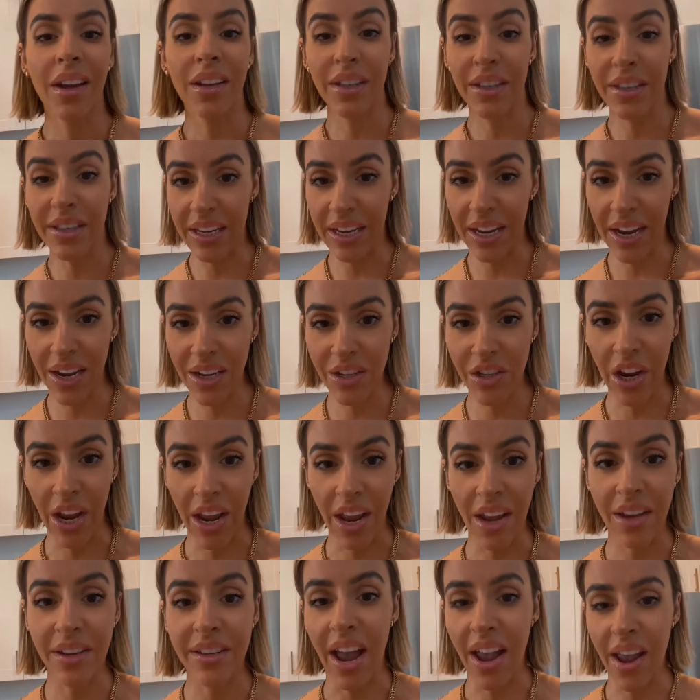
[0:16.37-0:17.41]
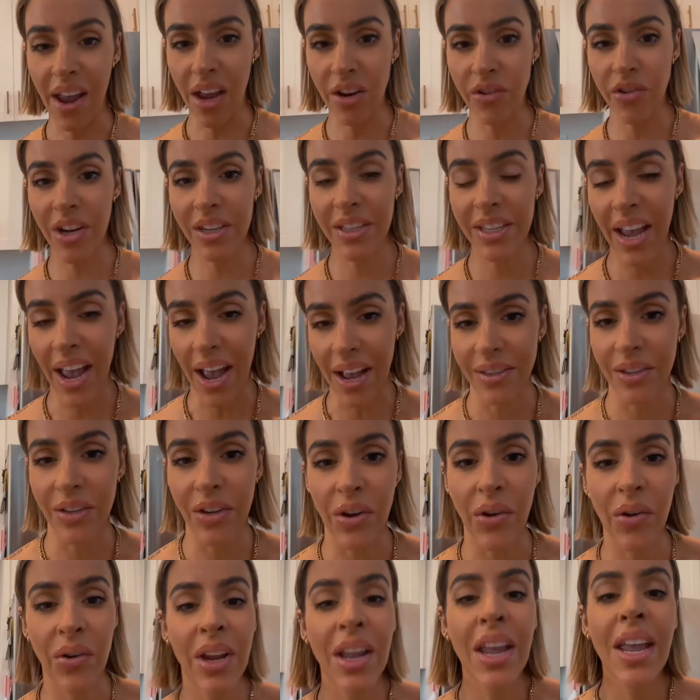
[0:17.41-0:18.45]
DHA,
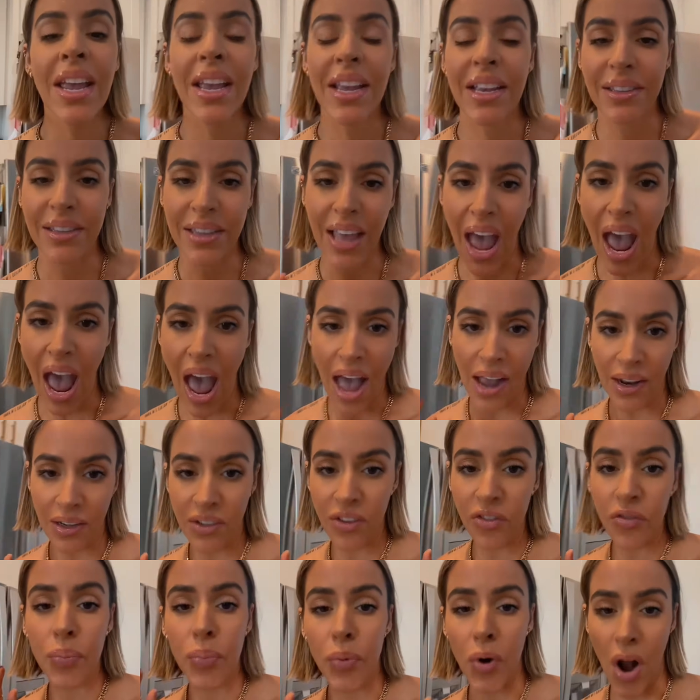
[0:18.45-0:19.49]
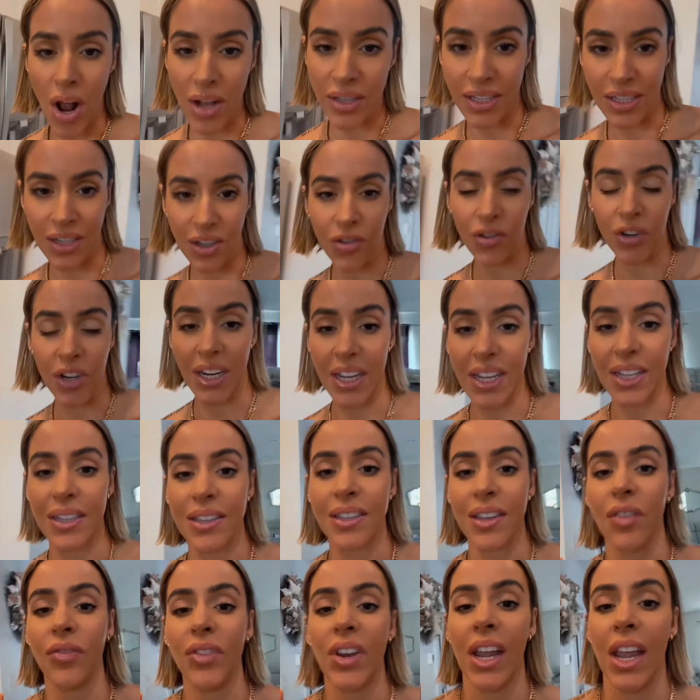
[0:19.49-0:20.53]
dihydroxyacetone, is the active bronzing ingredient in
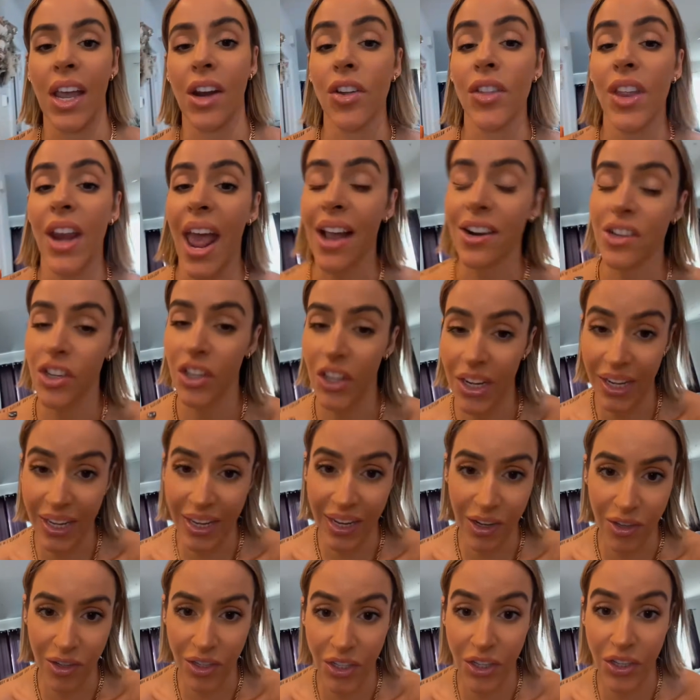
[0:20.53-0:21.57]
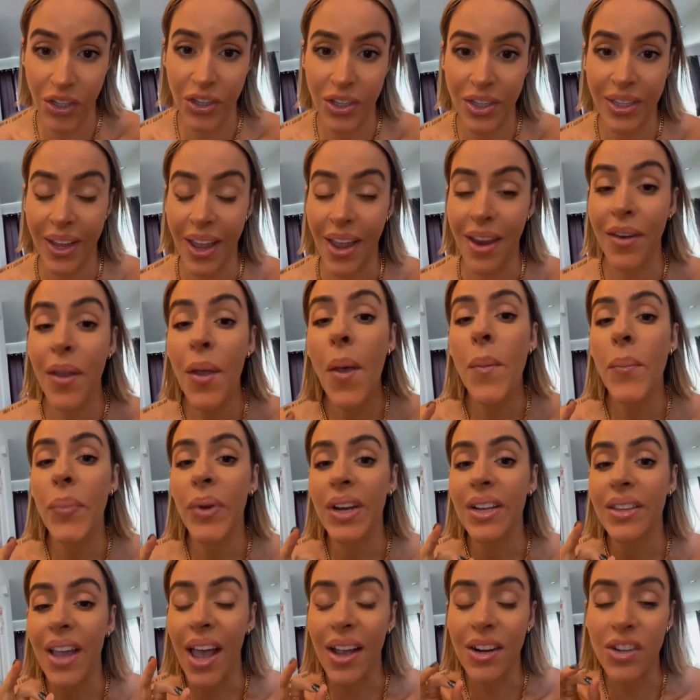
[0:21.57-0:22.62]
self-tanner that actually adheres to your skin, but is
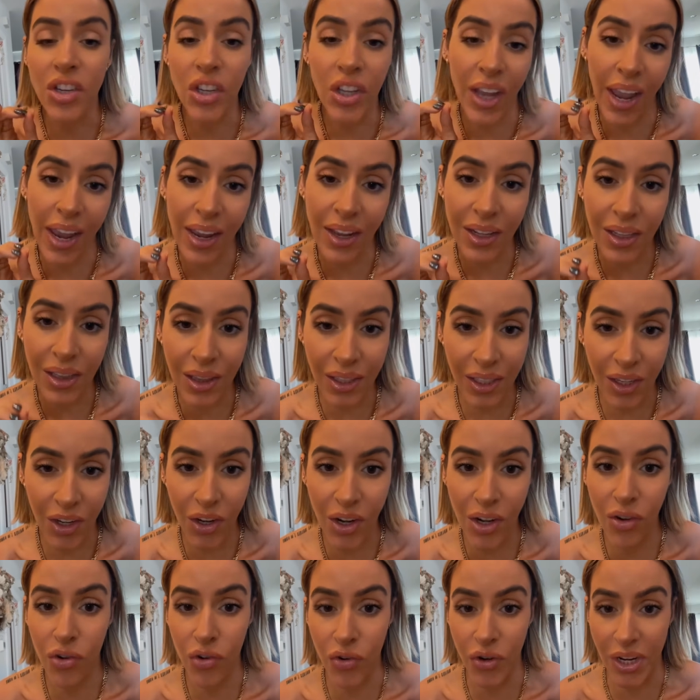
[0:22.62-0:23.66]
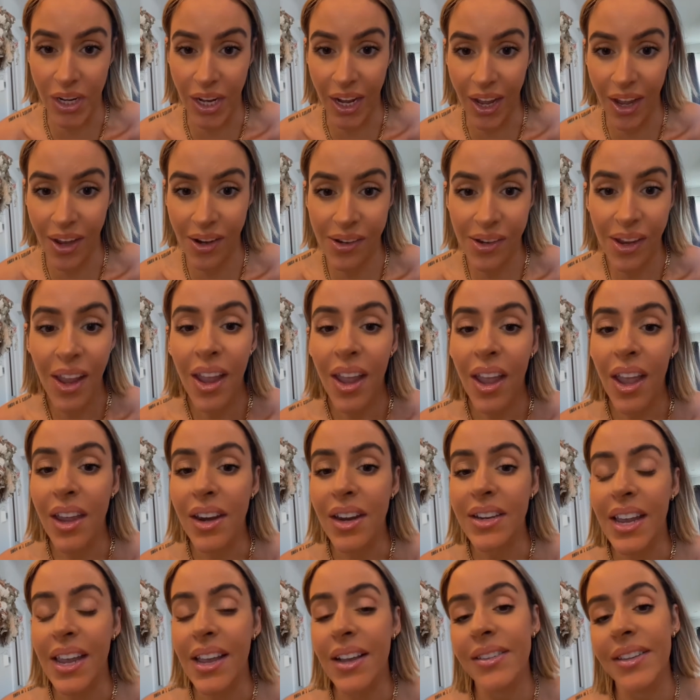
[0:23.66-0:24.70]
actually a clear ingredient, and it
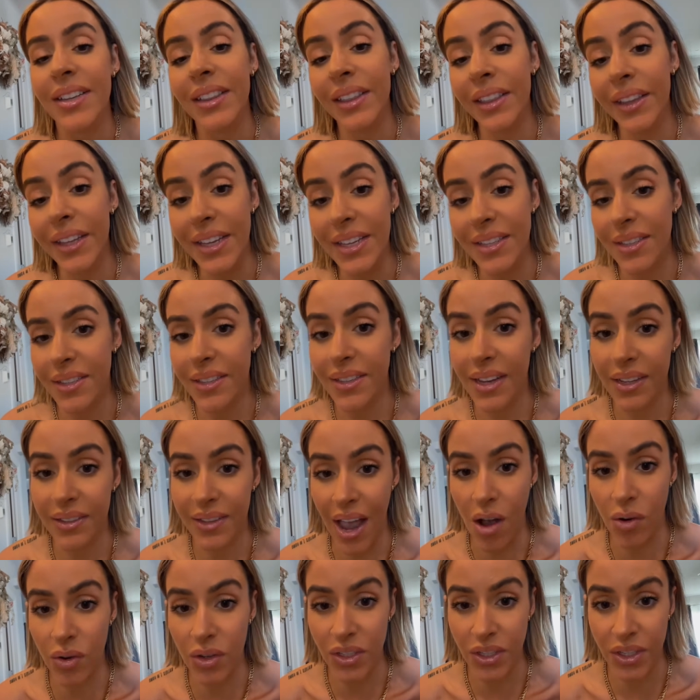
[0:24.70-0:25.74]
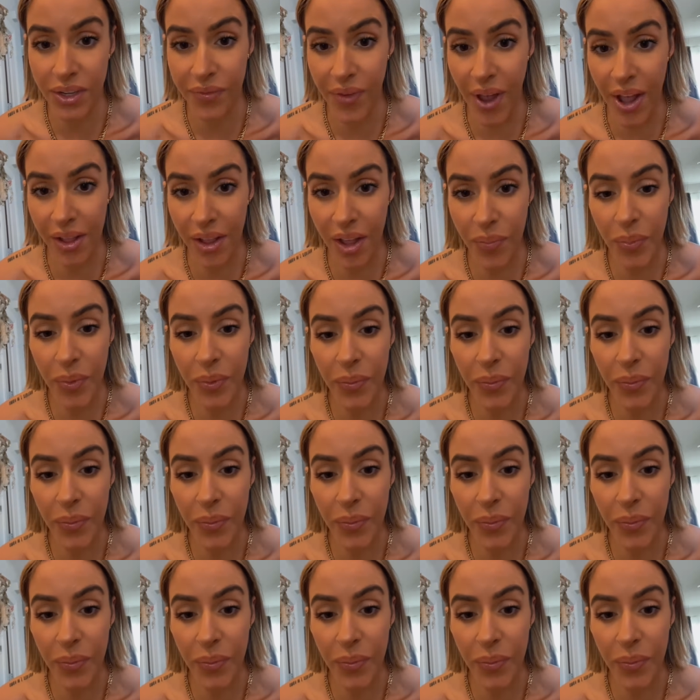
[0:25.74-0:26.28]
takes at least 6 hours to develop.